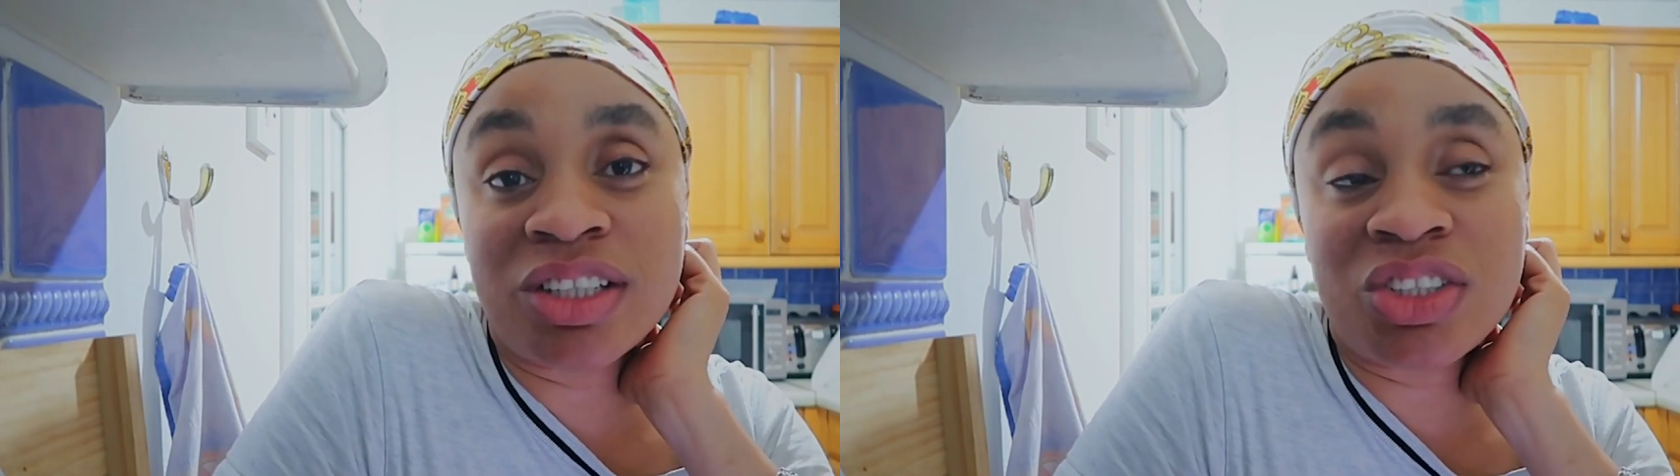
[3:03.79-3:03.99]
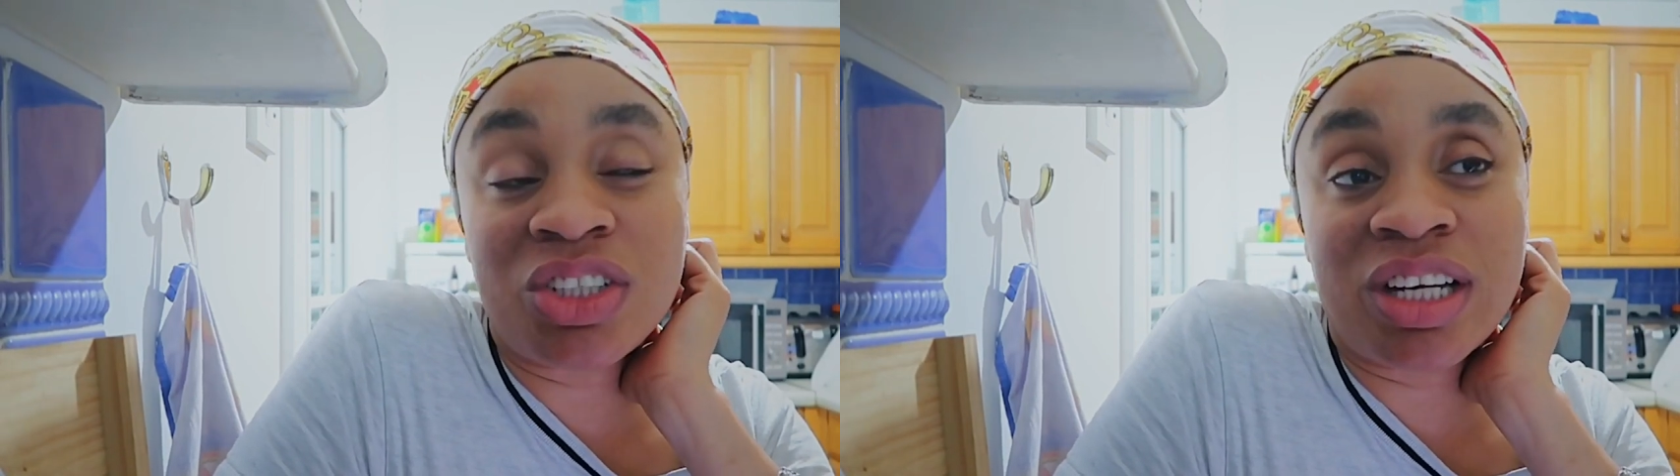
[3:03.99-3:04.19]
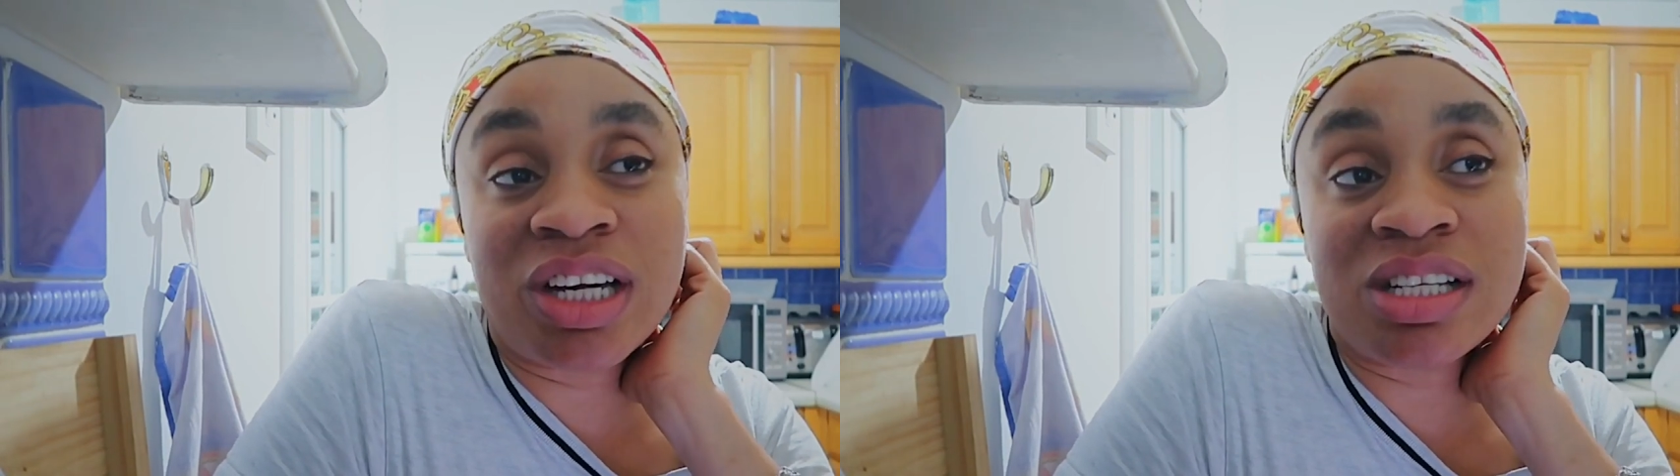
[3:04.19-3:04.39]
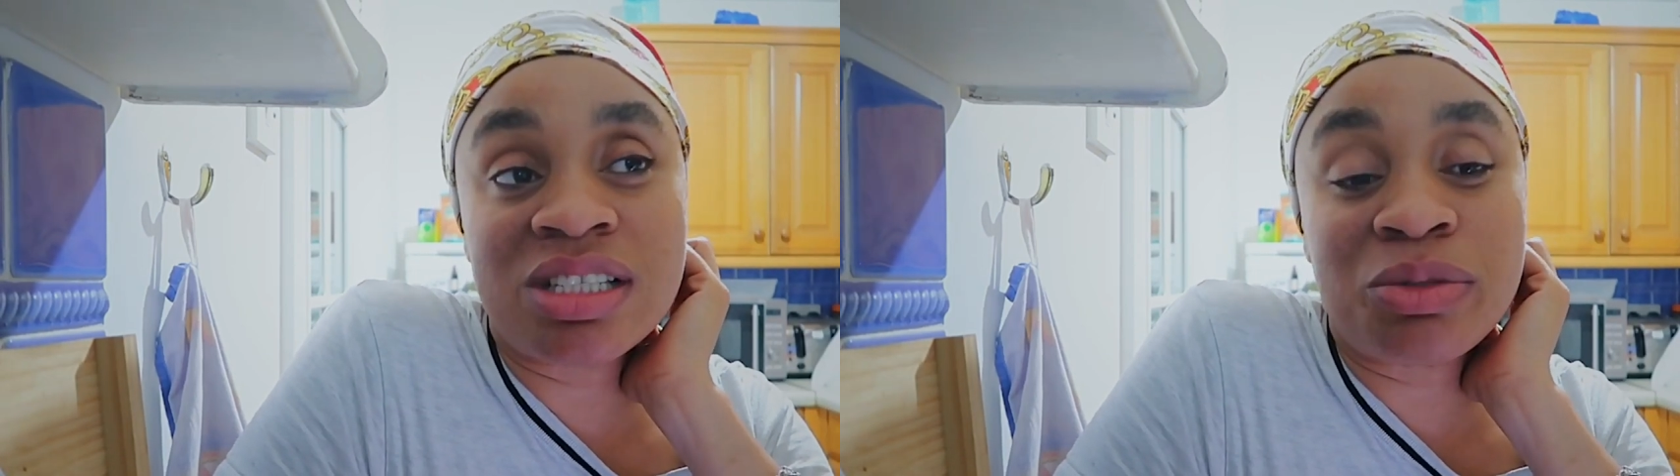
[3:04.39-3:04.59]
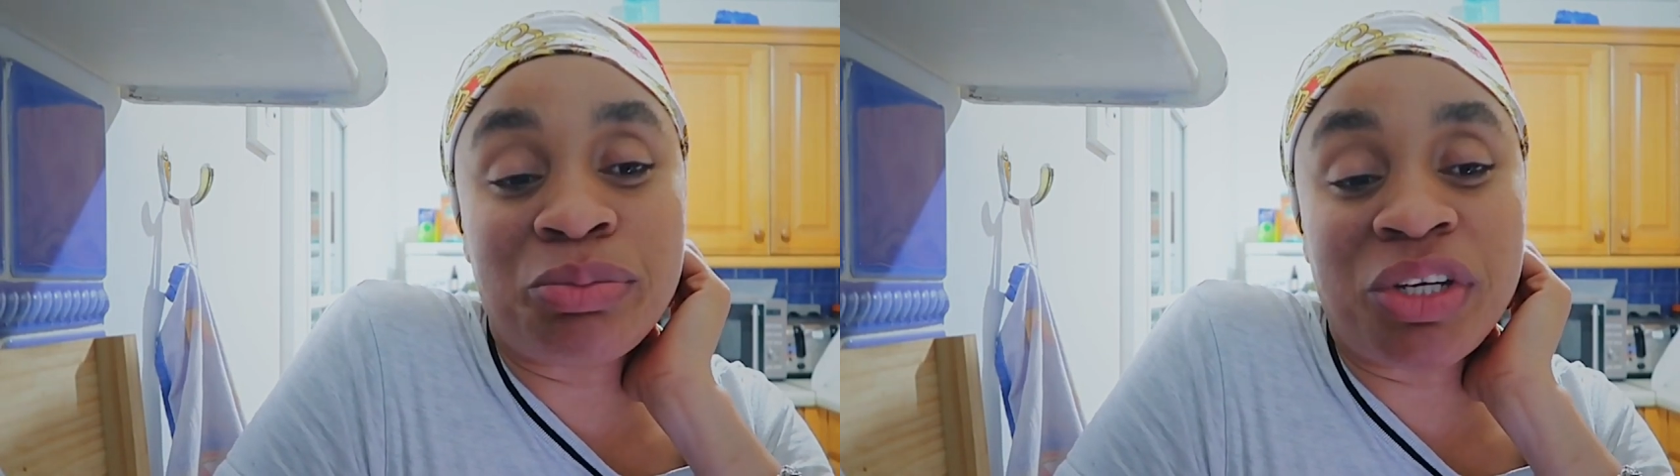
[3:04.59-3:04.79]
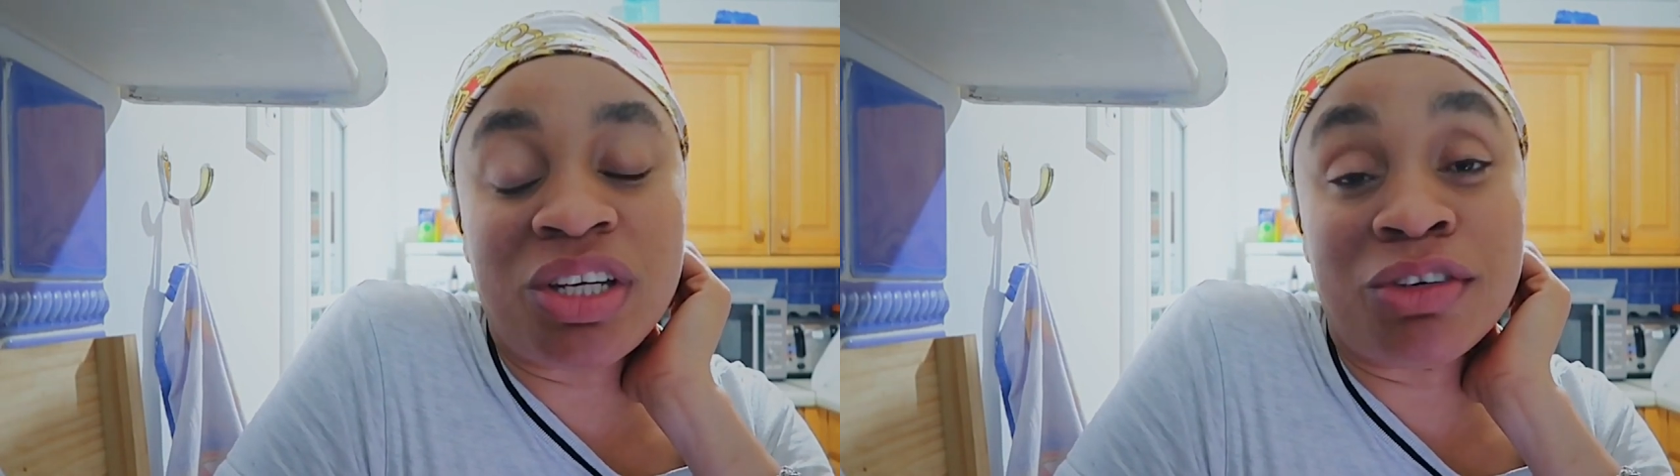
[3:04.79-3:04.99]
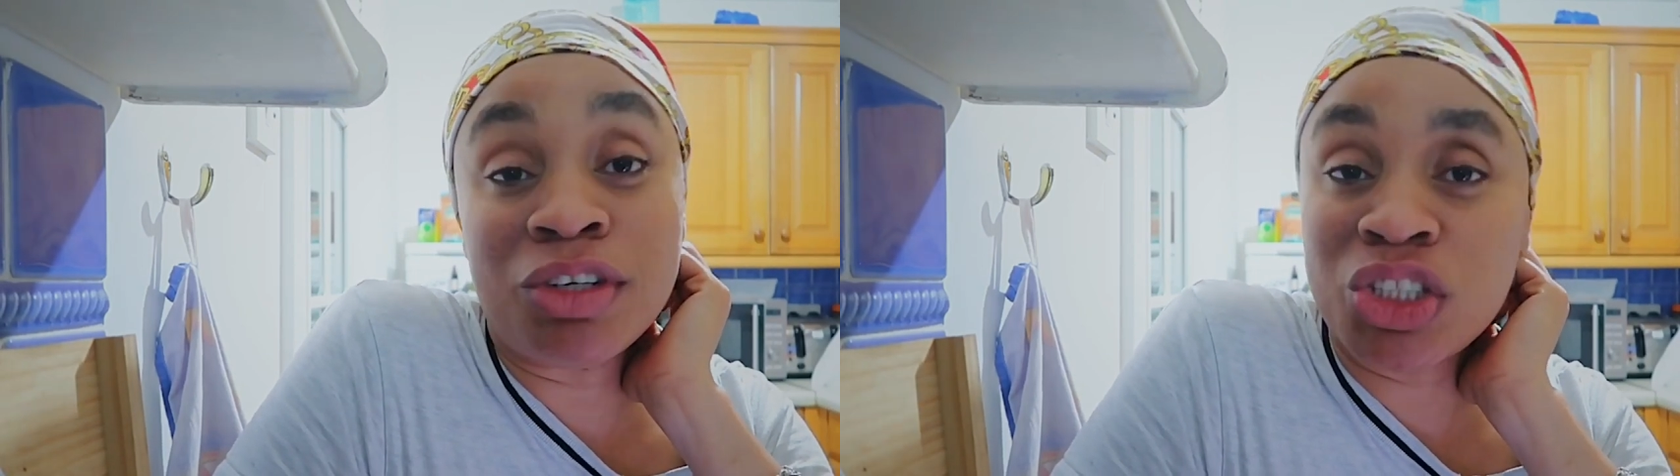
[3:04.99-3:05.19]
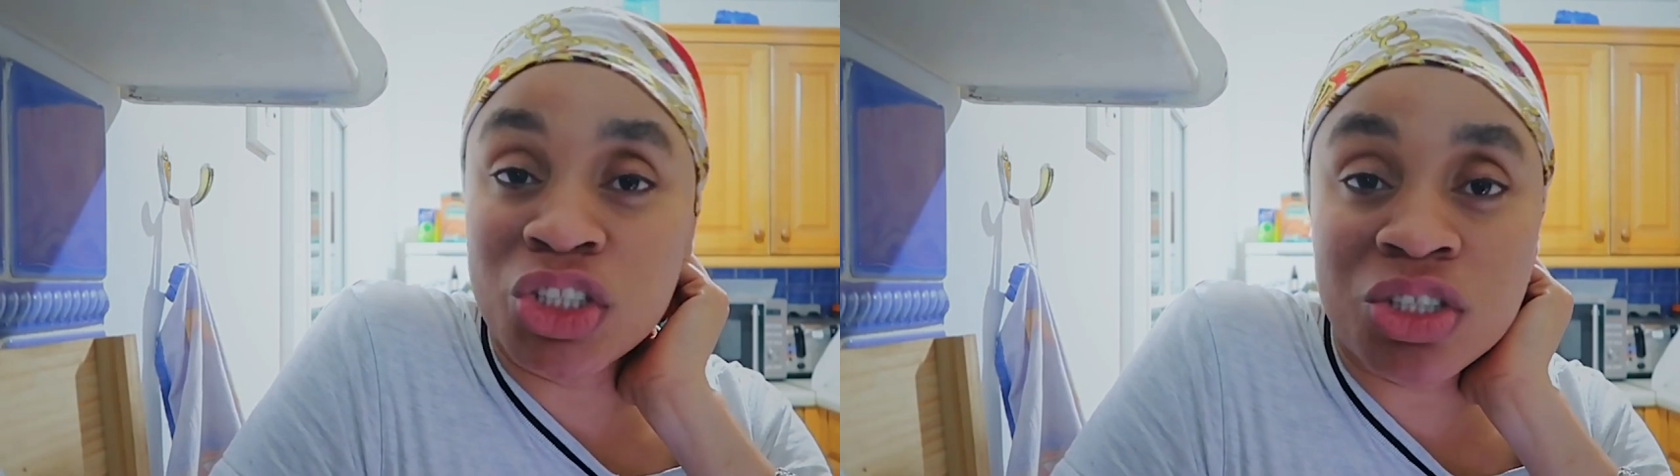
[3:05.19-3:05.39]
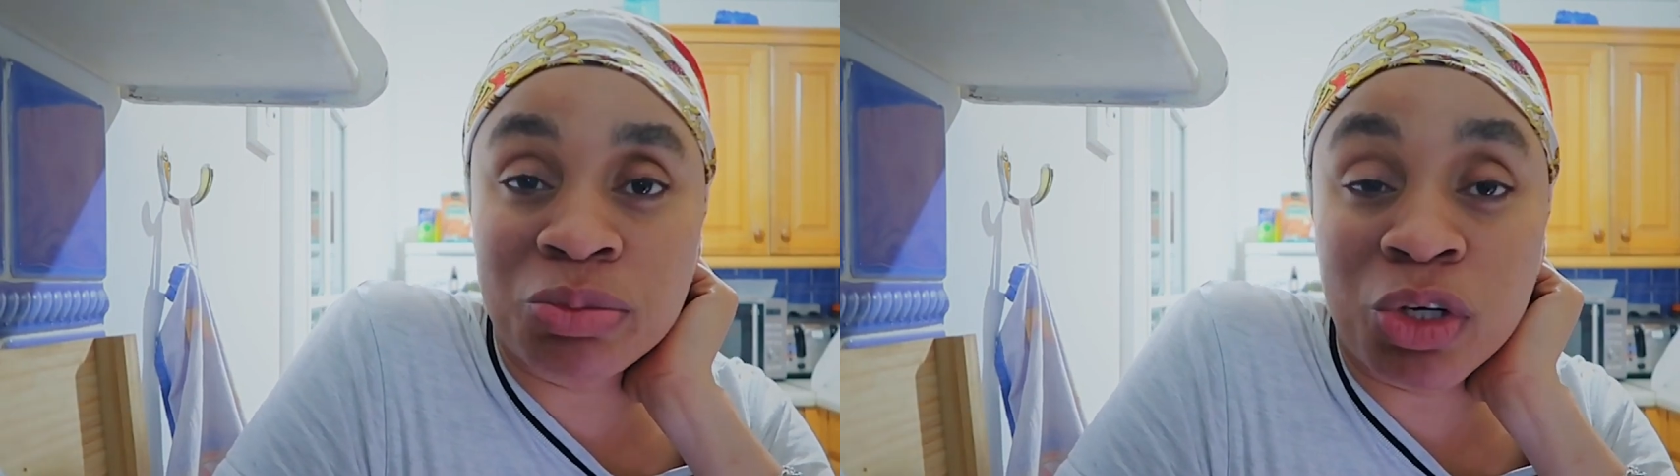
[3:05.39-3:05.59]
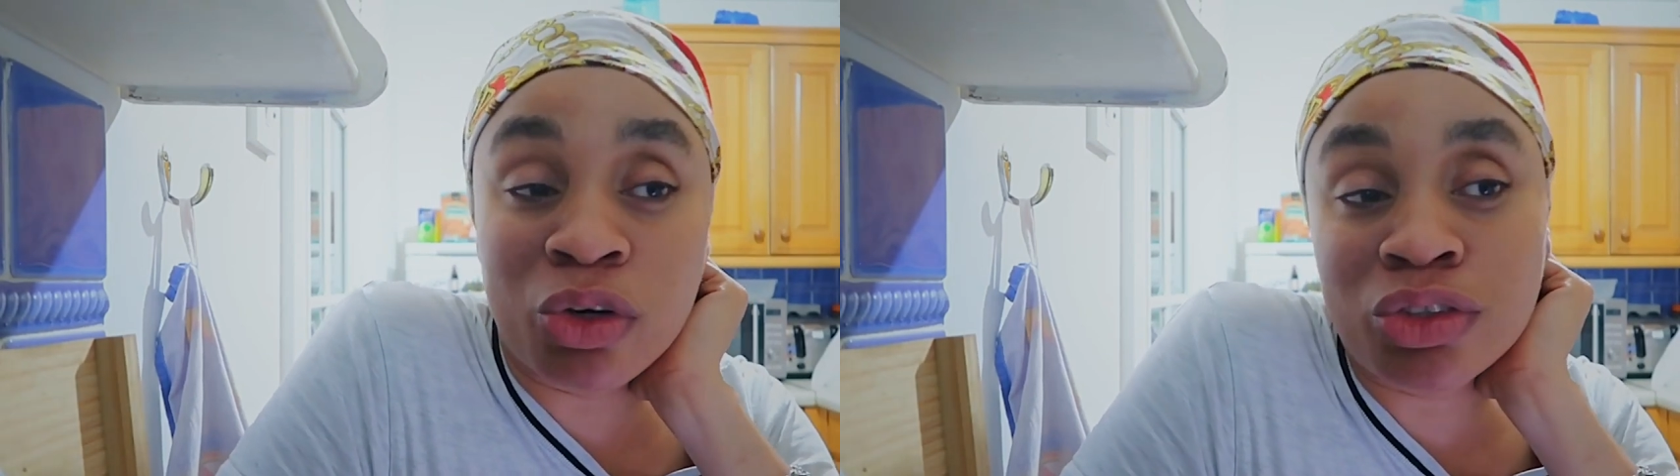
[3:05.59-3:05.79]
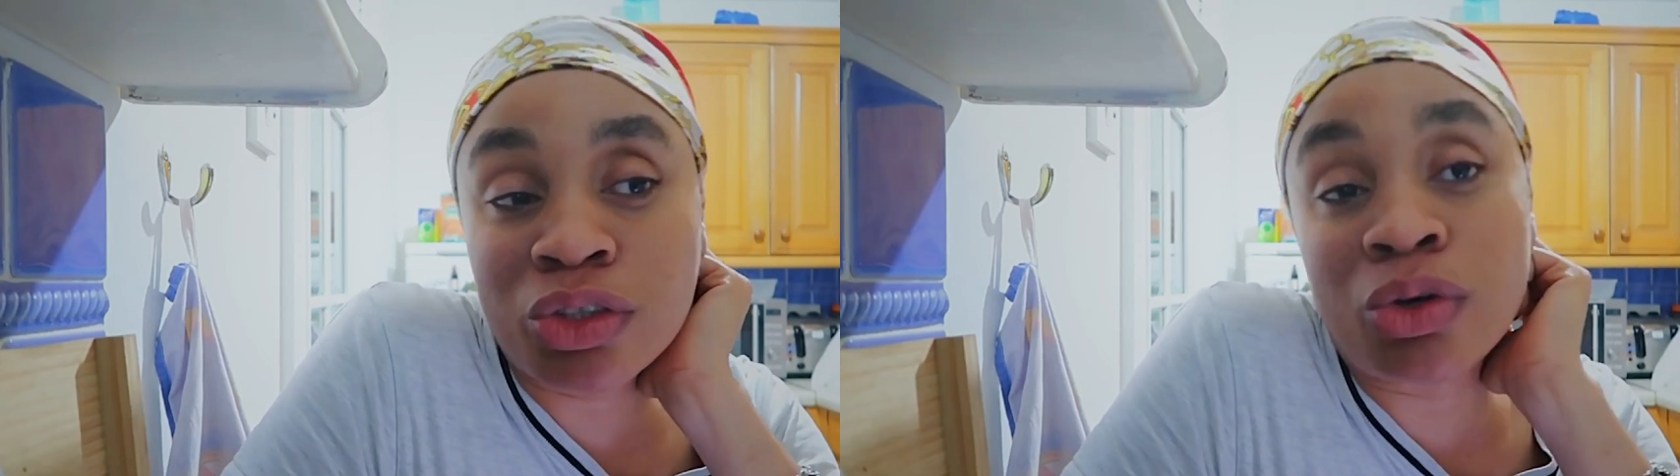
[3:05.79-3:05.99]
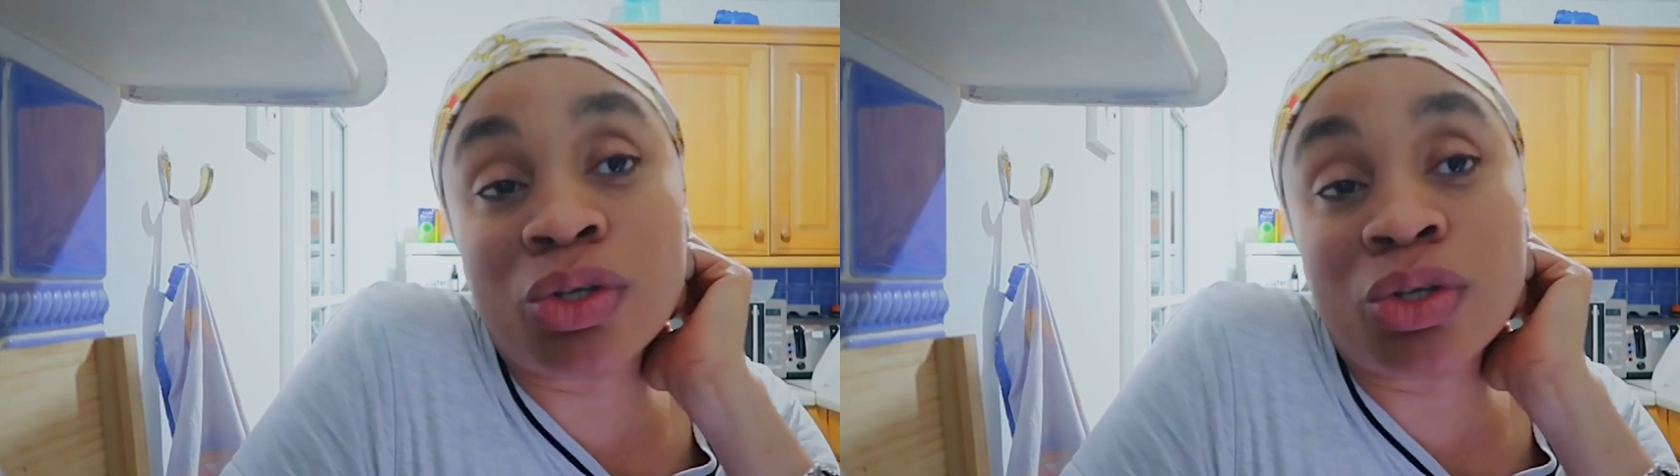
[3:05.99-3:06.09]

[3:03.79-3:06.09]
she can't be in a relationship with Ozo